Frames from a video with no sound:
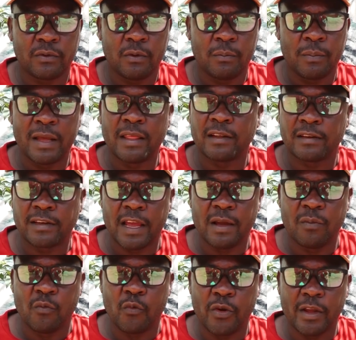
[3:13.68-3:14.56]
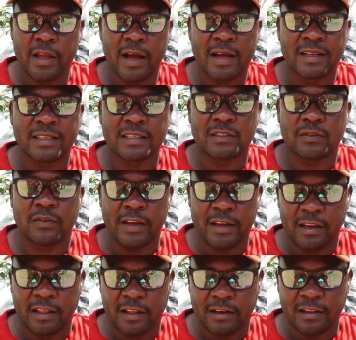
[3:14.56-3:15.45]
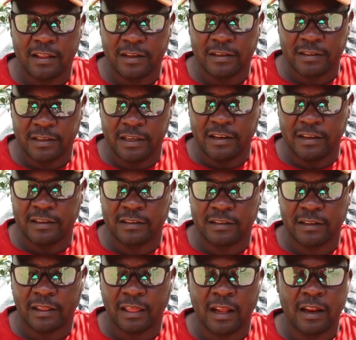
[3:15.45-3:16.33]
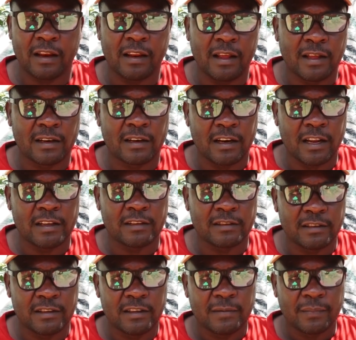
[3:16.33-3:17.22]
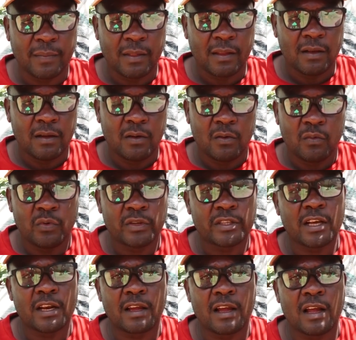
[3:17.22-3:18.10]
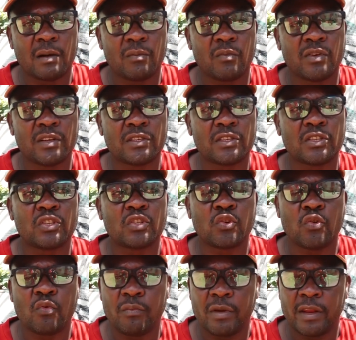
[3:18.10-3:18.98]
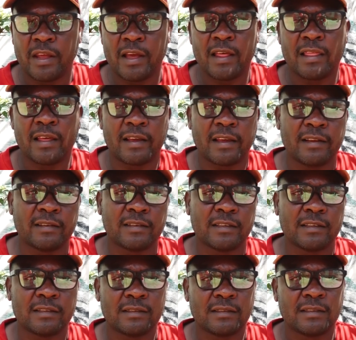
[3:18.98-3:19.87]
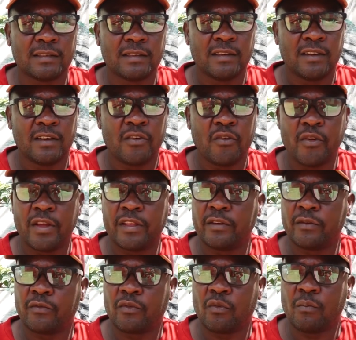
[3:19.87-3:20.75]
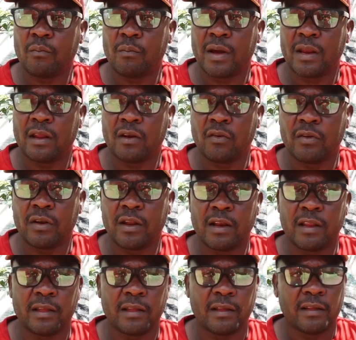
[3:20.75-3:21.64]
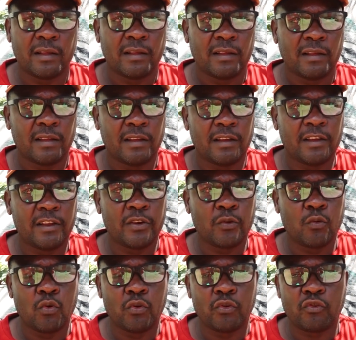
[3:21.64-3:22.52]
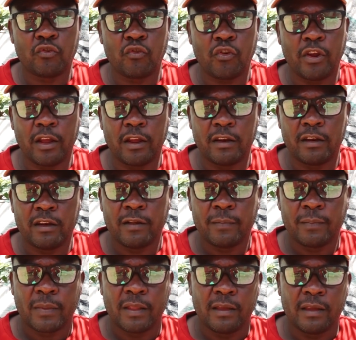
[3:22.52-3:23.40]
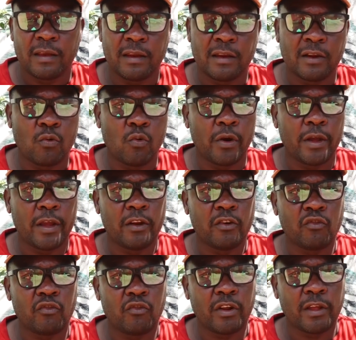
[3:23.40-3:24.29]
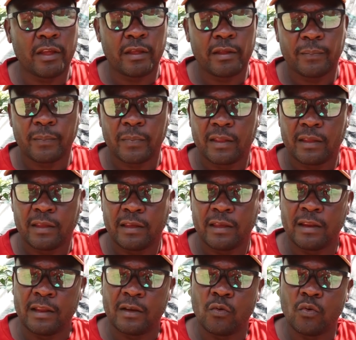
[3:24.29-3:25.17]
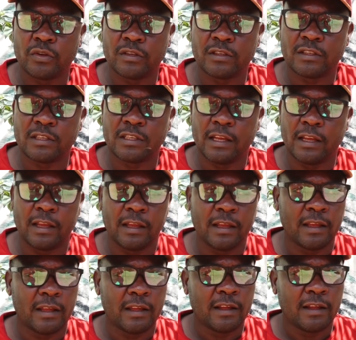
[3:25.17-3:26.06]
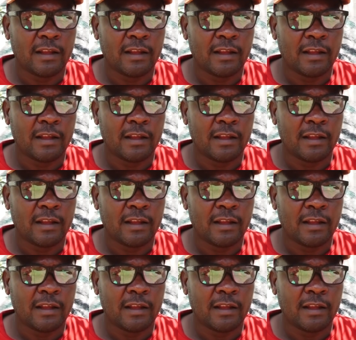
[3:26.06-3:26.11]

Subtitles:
by the time we are satisfied that the scene is thoroughly analyzed, we shall come with so many other cases ranging from money laundering, illegal trade, illegal entry, illegal stay,